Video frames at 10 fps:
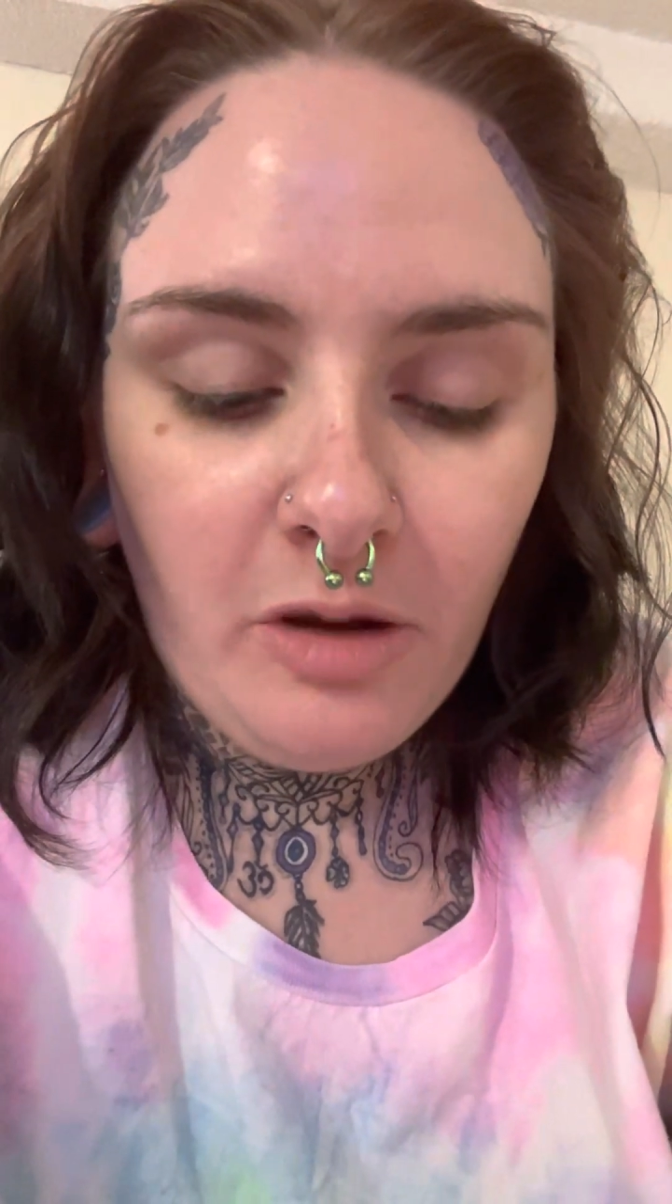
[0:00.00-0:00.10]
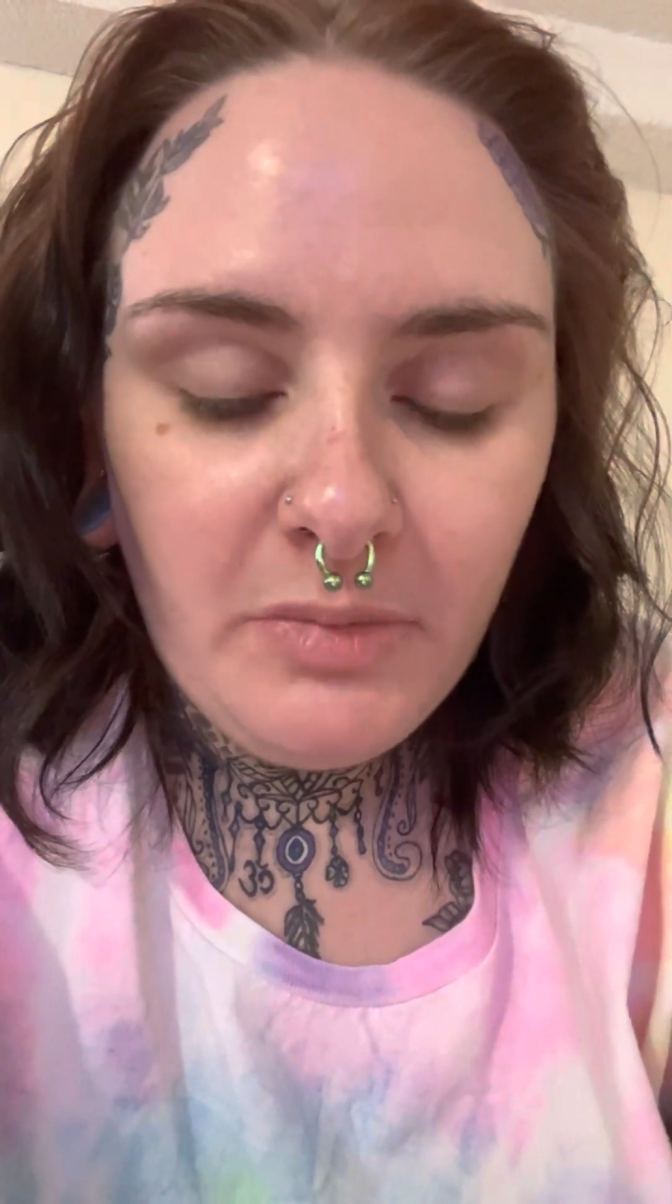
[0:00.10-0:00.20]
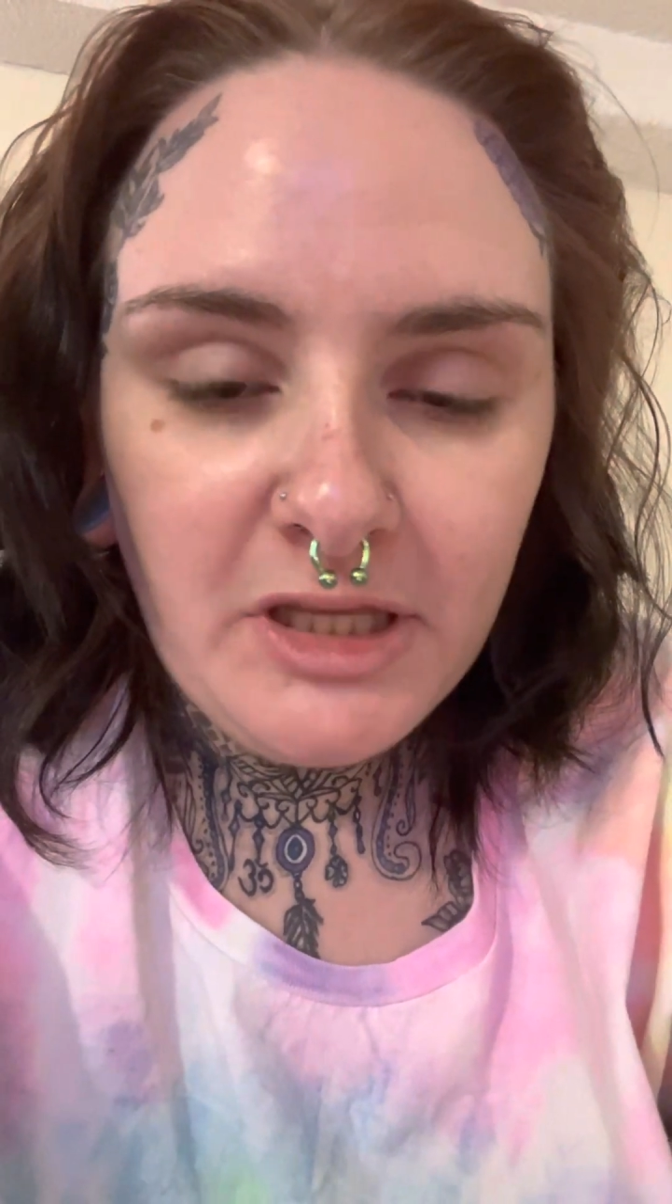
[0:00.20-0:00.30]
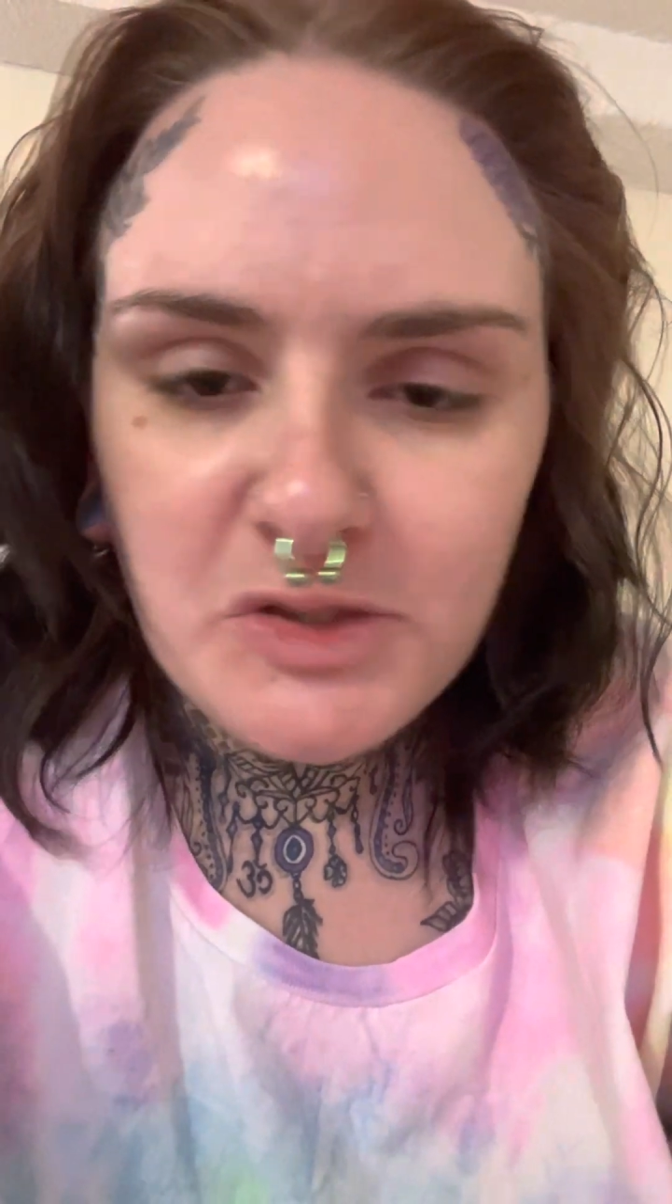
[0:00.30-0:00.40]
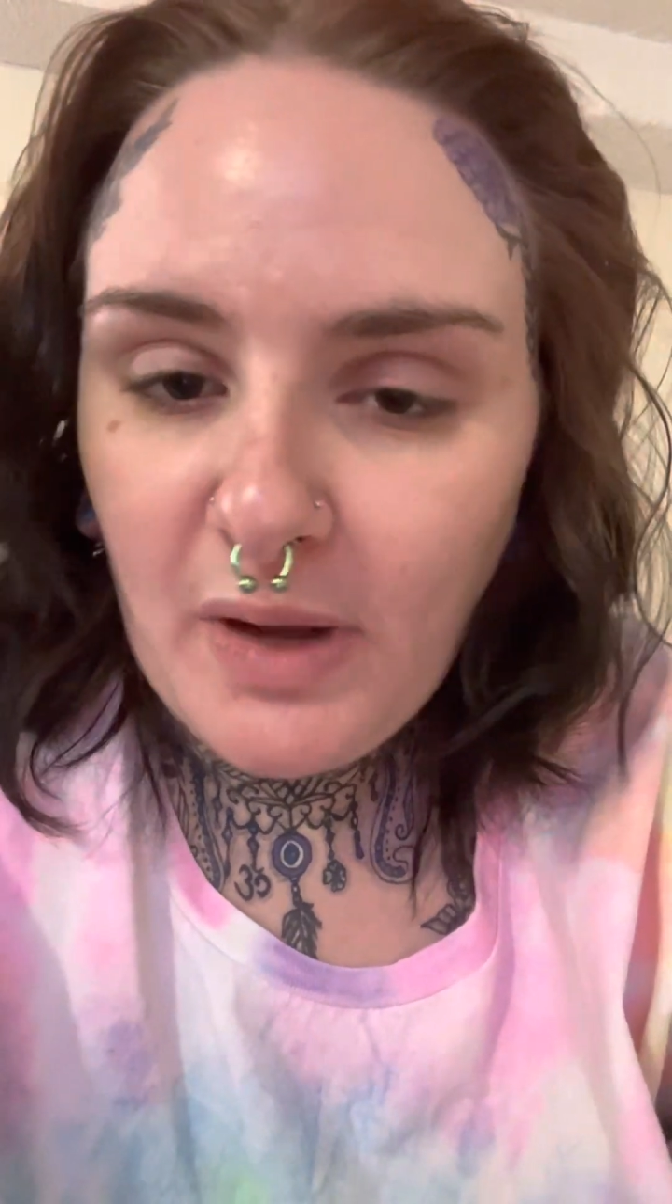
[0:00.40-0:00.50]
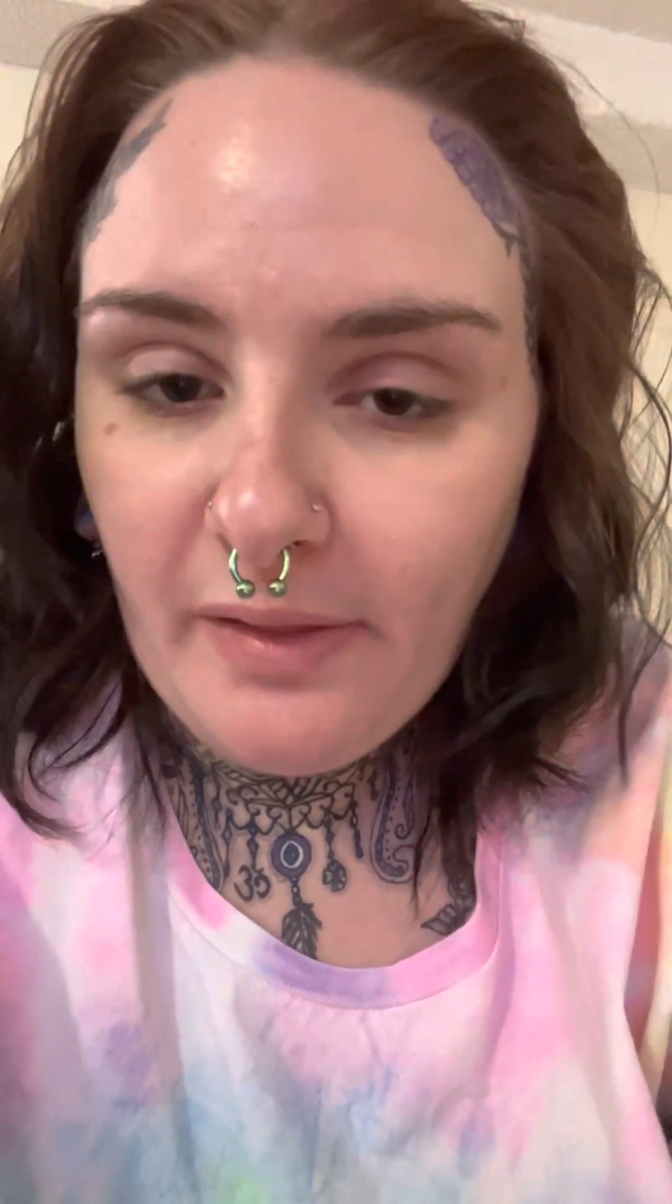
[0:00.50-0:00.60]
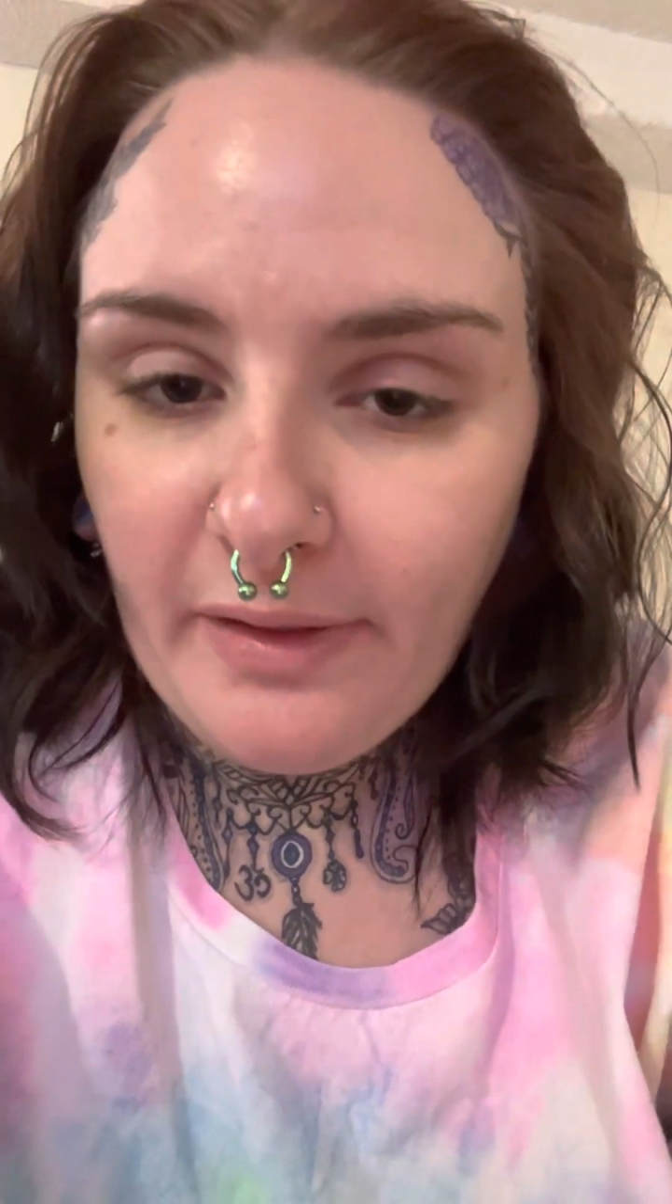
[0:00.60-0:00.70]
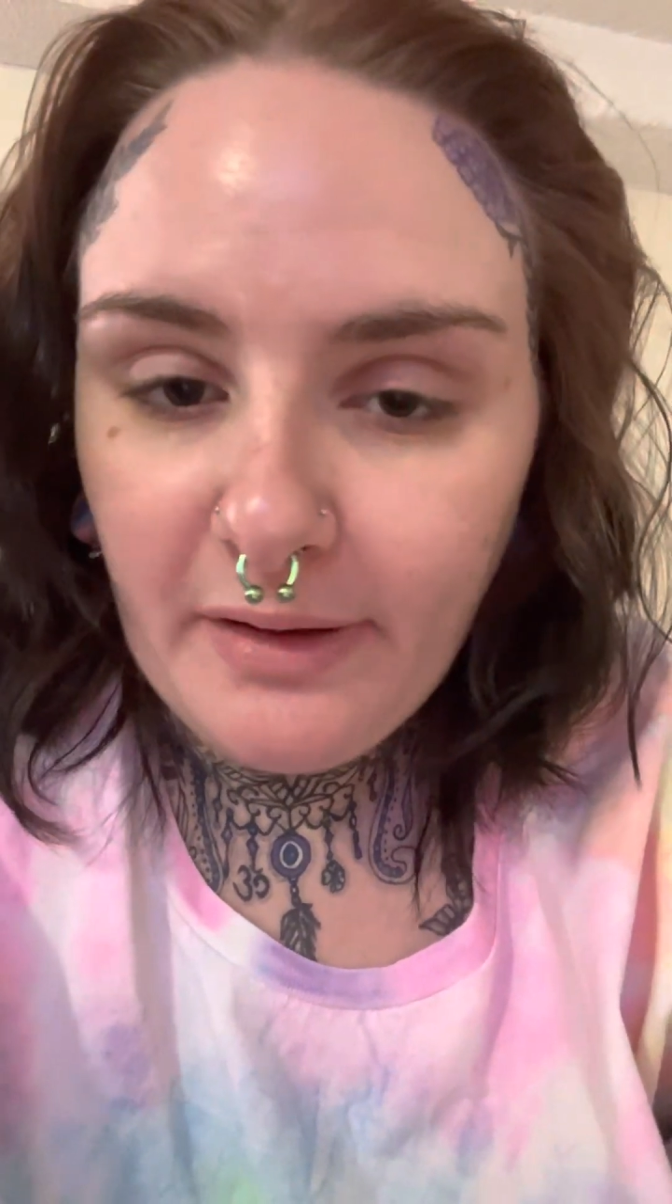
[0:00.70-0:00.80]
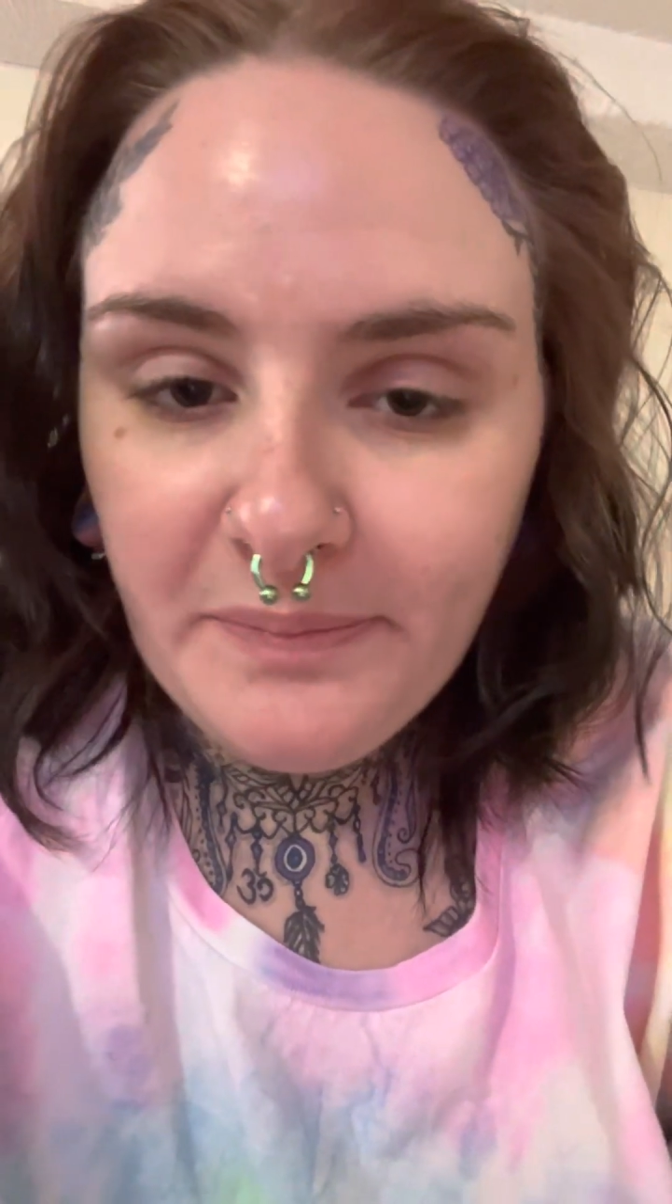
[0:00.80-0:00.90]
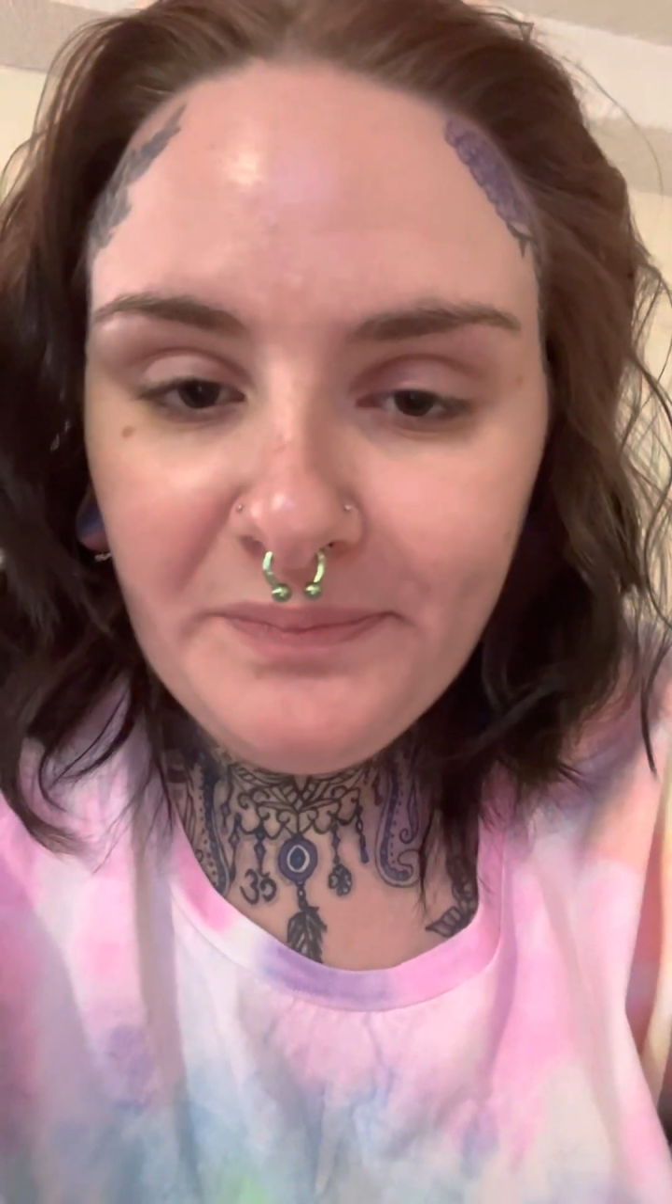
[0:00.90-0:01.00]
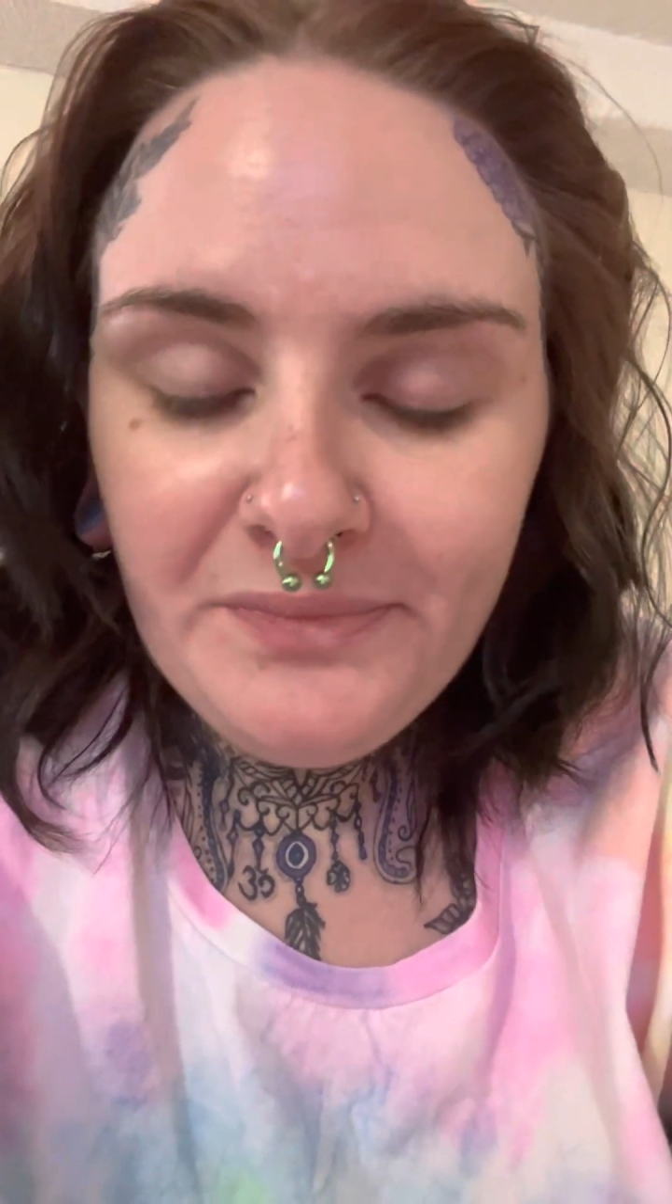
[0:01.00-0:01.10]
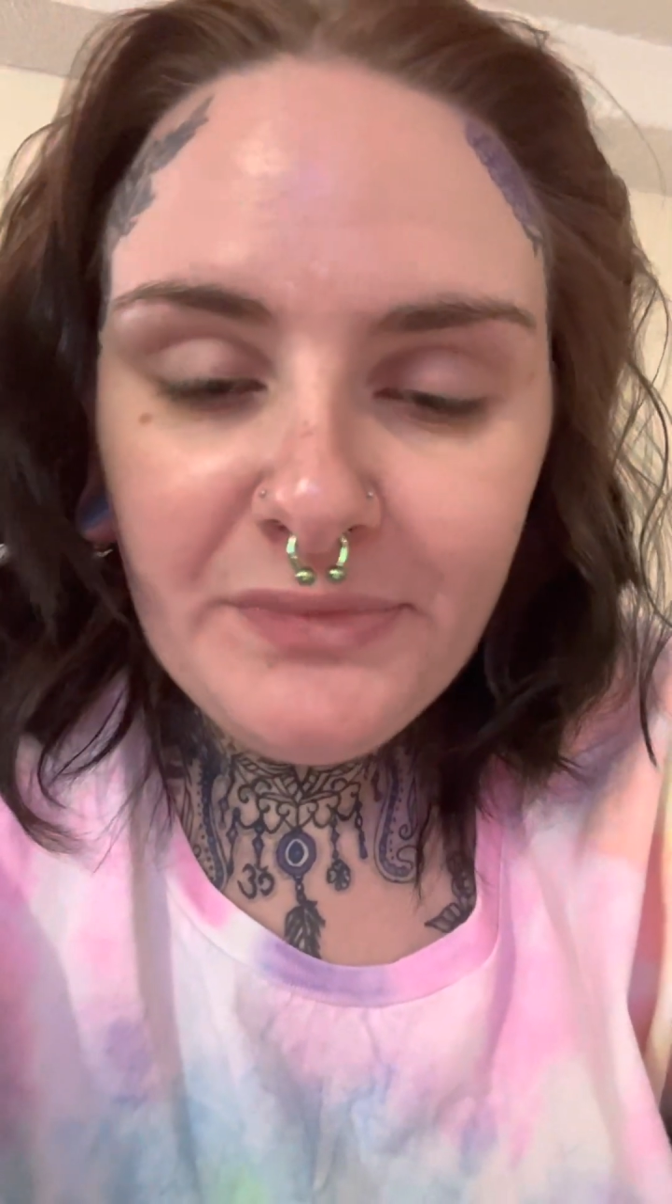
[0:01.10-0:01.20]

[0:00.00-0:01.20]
indwelling,